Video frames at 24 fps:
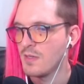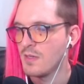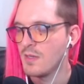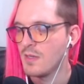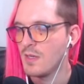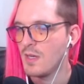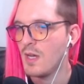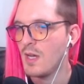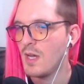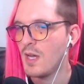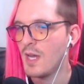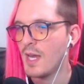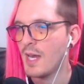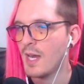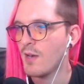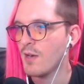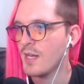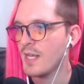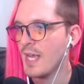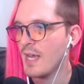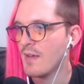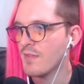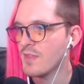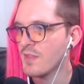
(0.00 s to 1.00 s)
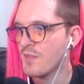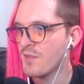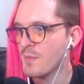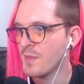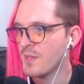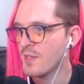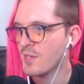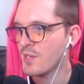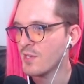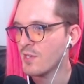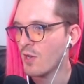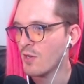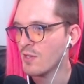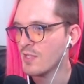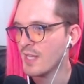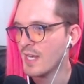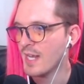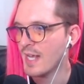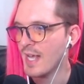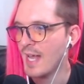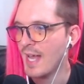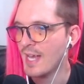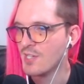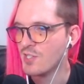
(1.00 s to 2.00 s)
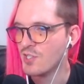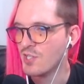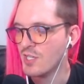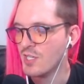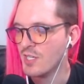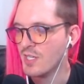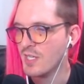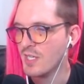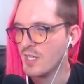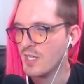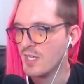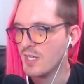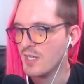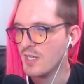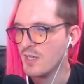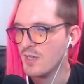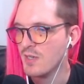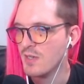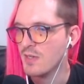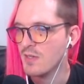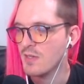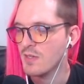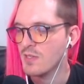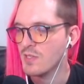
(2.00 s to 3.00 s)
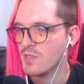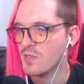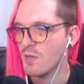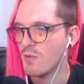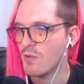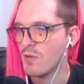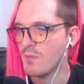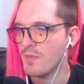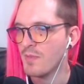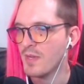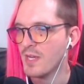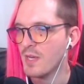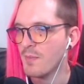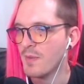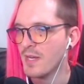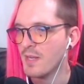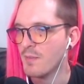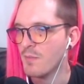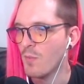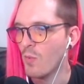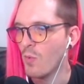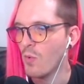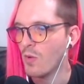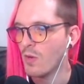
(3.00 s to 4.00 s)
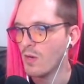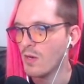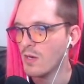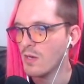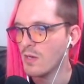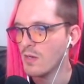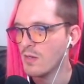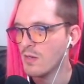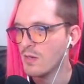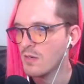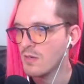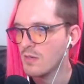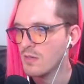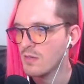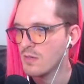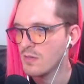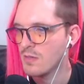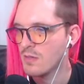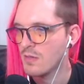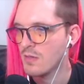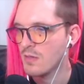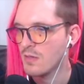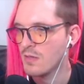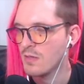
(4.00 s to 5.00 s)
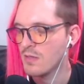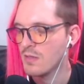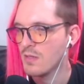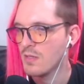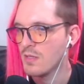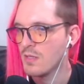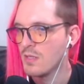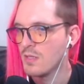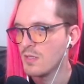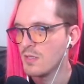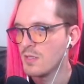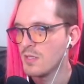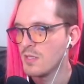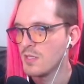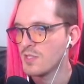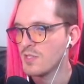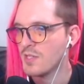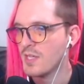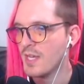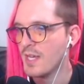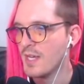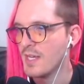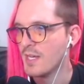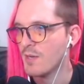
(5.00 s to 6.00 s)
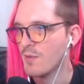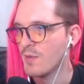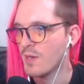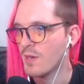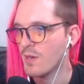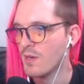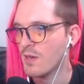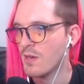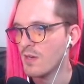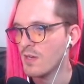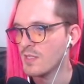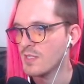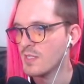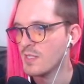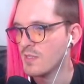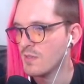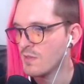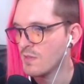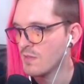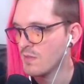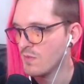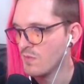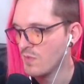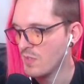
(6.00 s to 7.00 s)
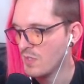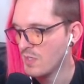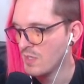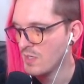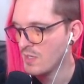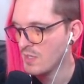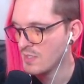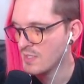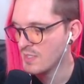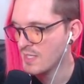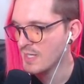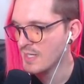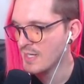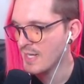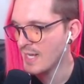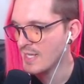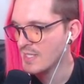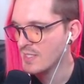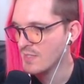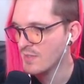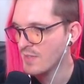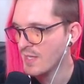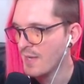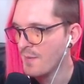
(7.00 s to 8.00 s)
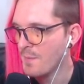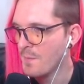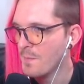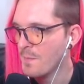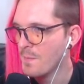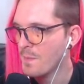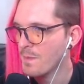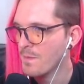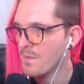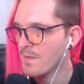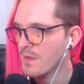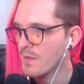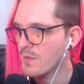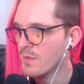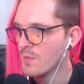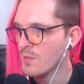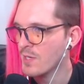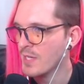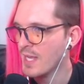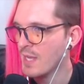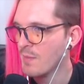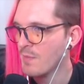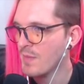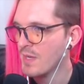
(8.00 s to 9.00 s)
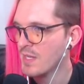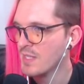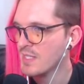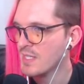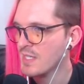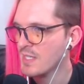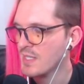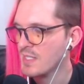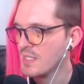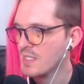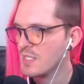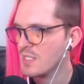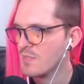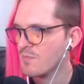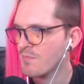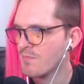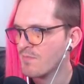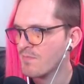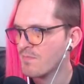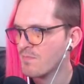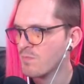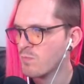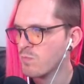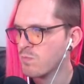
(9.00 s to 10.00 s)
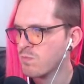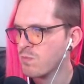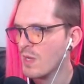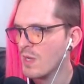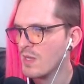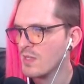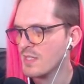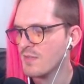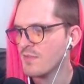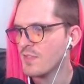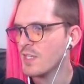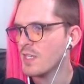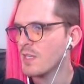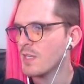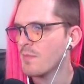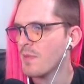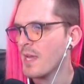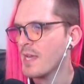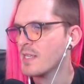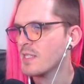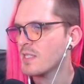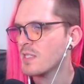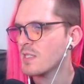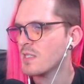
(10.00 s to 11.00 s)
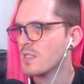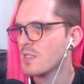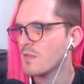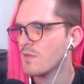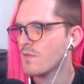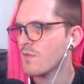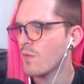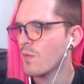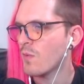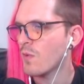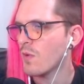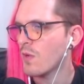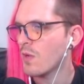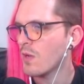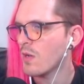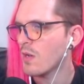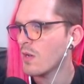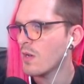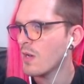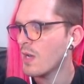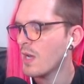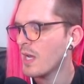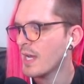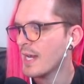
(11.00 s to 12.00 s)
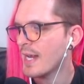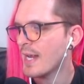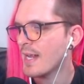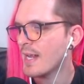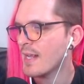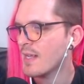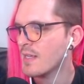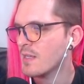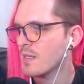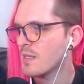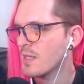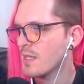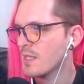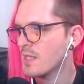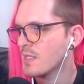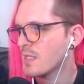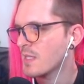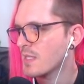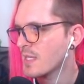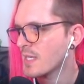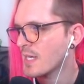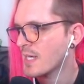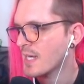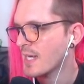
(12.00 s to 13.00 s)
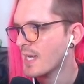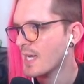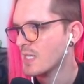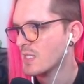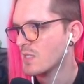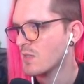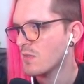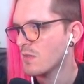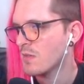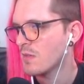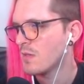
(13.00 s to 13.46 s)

I already have the familiar card that I actually need, so I won't pick up any more. So yeah, here we are, on to the second castle now. 38 minutes in. This is relatively good pace for getting into the second castle.